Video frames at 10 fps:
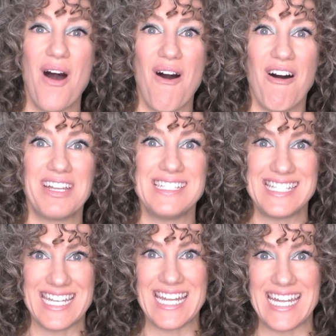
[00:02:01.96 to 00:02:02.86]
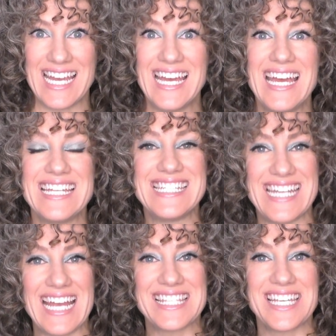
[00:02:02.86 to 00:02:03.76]
on D,
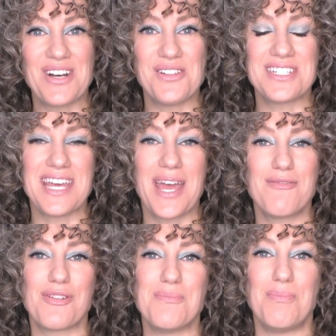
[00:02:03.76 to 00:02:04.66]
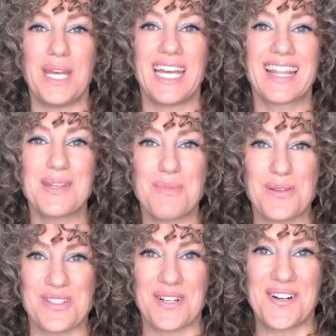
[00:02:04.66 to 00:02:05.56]
Dancing All the Time from Big the
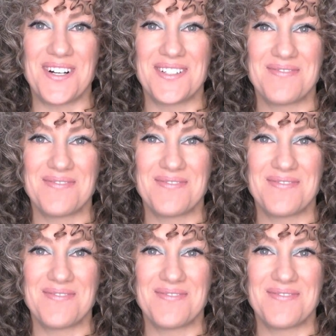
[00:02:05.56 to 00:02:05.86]
Musical.